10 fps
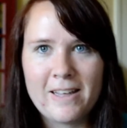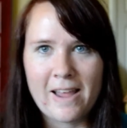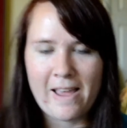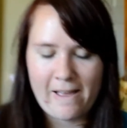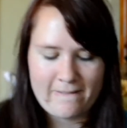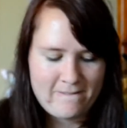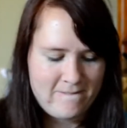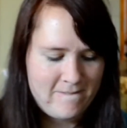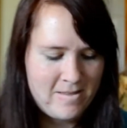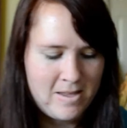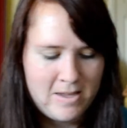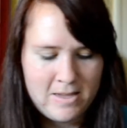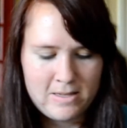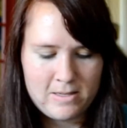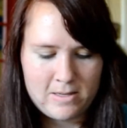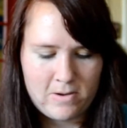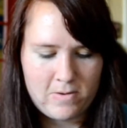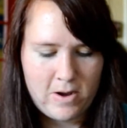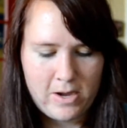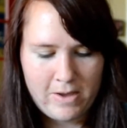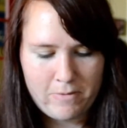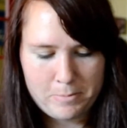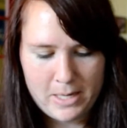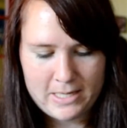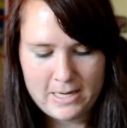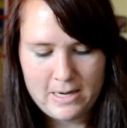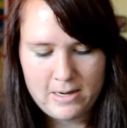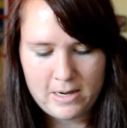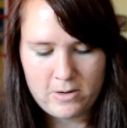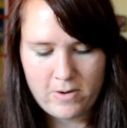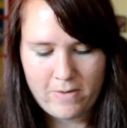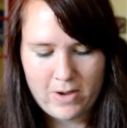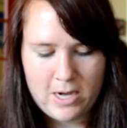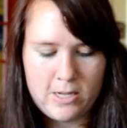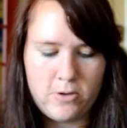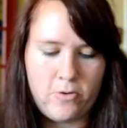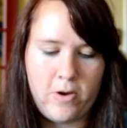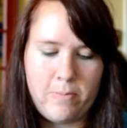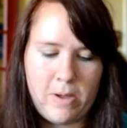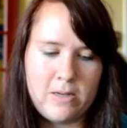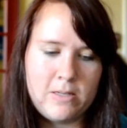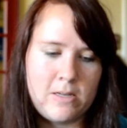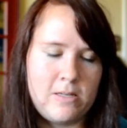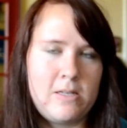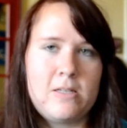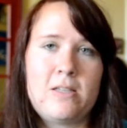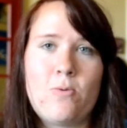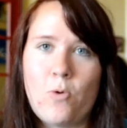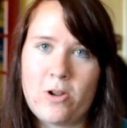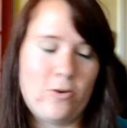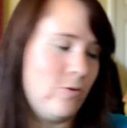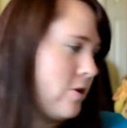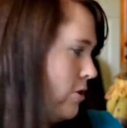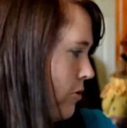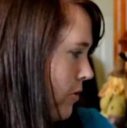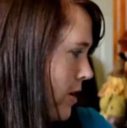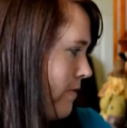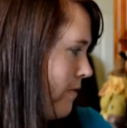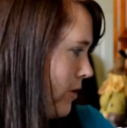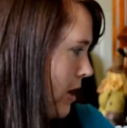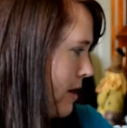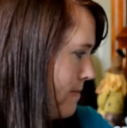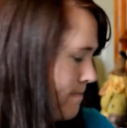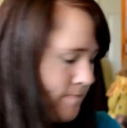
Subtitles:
Yeah. So now I have a button. I don't have any Loot Crate buttons because this is the one and only Loot Crate I've ever gotten.